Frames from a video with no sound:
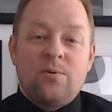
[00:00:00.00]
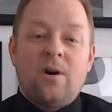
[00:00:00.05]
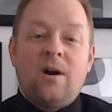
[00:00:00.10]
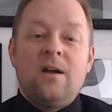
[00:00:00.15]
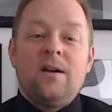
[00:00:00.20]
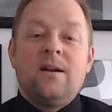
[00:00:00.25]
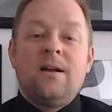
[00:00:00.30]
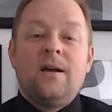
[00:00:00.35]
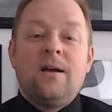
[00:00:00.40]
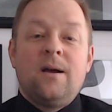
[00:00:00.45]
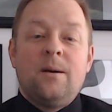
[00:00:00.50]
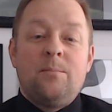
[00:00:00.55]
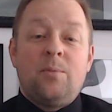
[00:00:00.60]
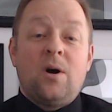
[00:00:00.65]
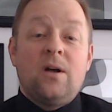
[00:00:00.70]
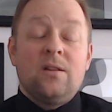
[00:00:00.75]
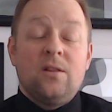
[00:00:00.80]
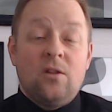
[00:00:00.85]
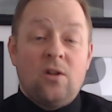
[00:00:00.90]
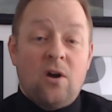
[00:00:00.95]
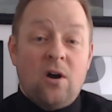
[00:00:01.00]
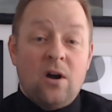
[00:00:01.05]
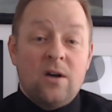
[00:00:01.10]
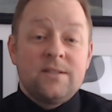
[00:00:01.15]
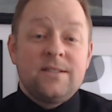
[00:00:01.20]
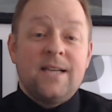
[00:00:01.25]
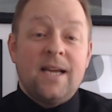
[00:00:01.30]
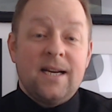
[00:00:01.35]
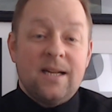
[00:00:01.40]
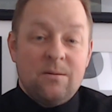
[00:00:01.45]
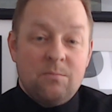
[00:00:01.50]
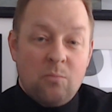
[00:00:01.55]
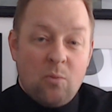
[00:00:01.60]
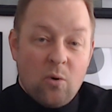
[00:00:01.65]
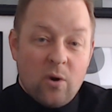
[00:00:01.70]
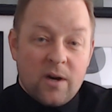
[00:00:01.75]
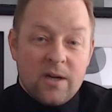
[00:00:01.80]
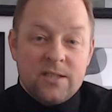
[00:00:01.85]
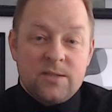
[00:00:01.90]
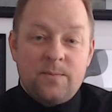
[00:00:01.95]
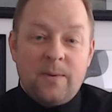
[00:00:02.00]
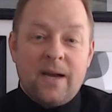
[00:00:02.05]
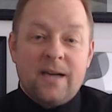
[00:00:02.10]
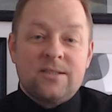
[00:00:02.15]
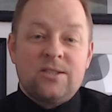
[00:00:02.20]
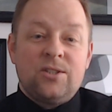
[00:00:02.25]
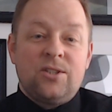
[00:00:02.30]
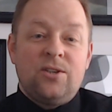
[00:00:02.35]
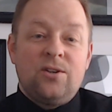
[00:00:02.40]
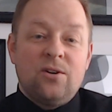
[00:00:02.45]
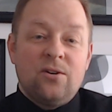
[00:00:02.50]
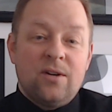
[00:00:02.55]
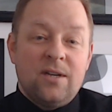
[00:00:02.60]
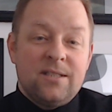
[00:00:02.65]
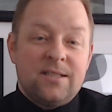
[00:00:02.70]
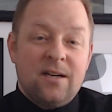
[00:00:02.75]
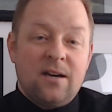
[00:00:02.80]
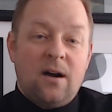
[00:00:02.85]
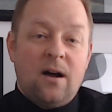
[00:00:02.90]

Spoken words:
bought long-dated mortgage-backed securities and